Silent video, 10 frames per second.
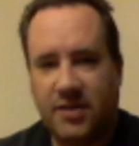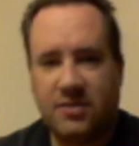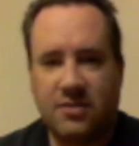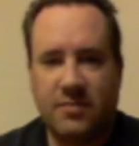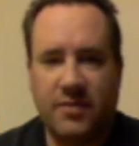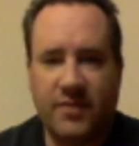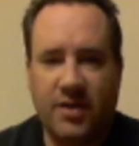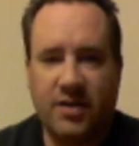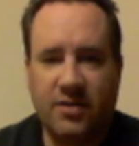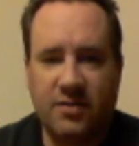is going to be a
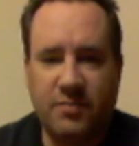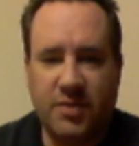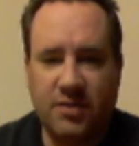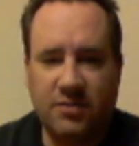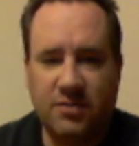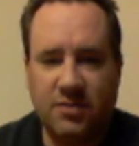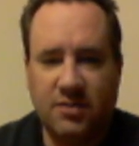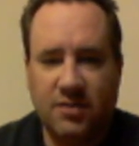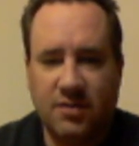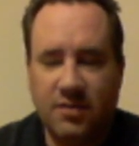very good build,
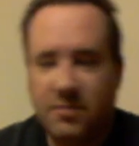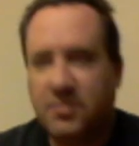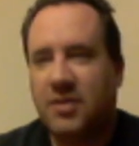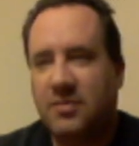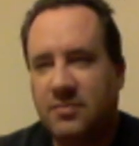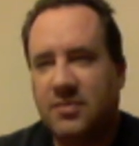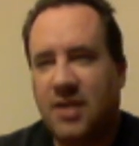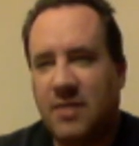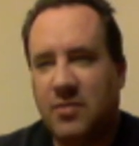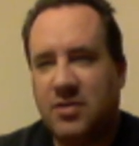but
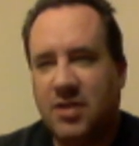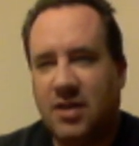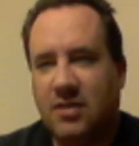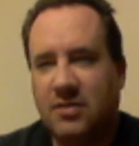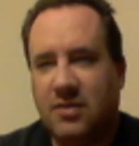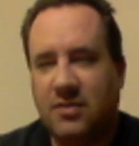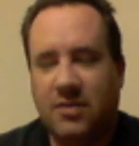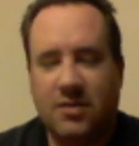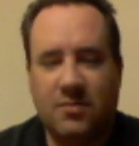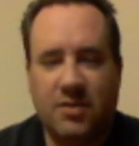time will tell. You know,
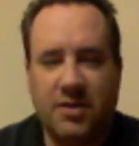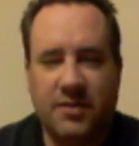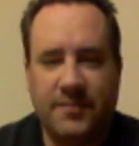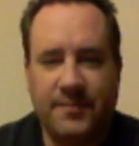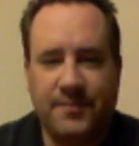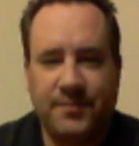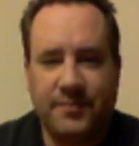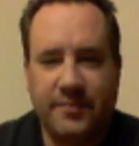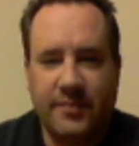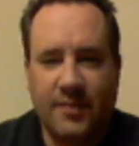I don't want
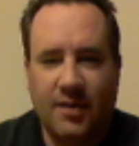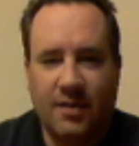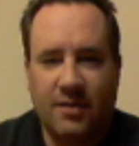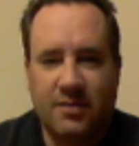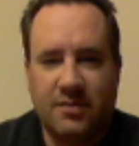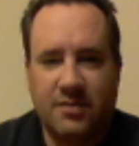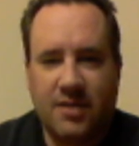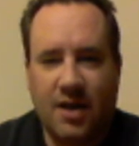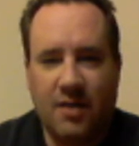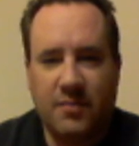to
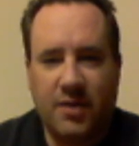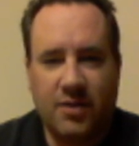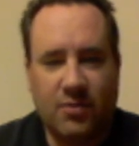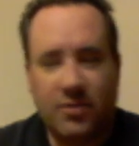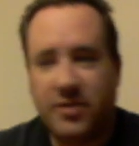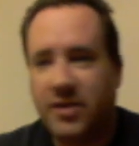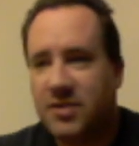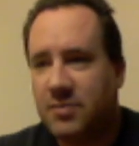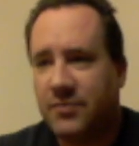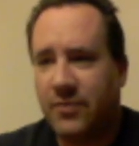count my corn
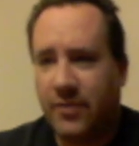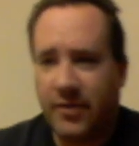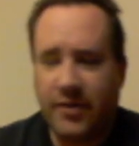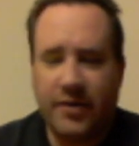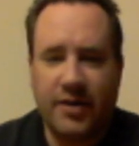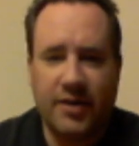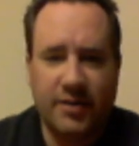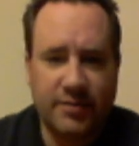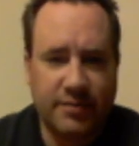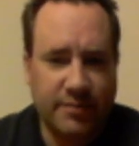nuts before
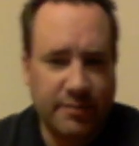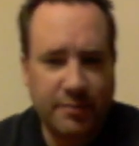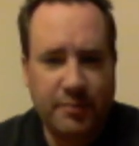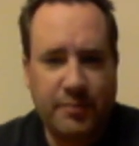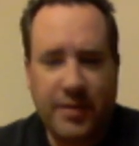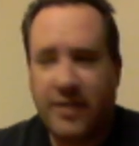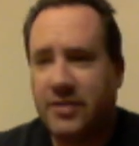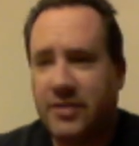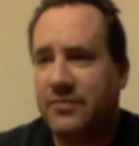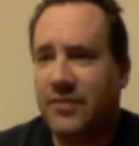they're
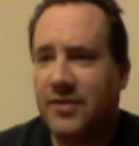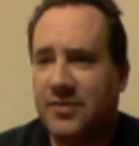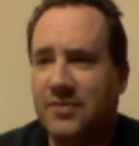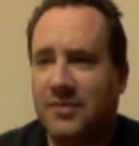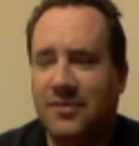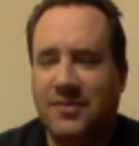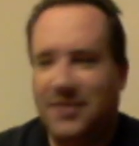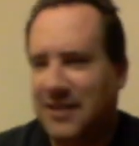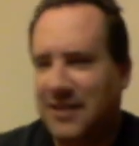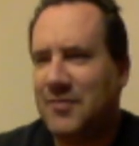baked in the freezer. Like that